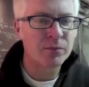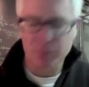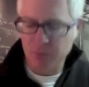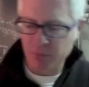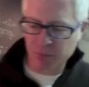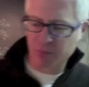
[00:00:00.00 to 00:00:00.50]
How
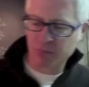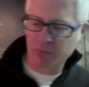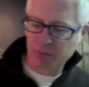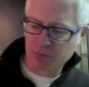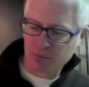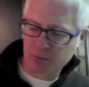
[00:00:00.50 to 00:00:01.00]
do you run your
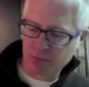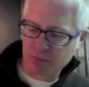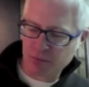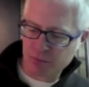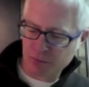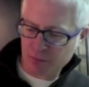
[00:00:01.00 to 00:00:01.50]

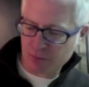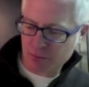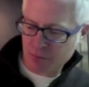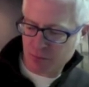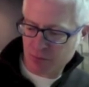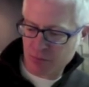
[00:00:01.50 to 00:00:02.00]
batches? How
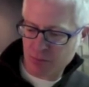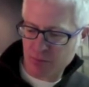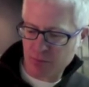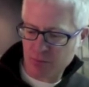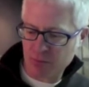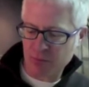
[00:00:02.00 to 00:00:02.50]

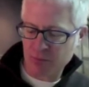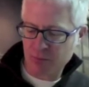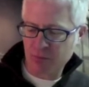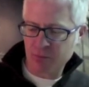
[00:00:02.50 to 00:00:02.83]
many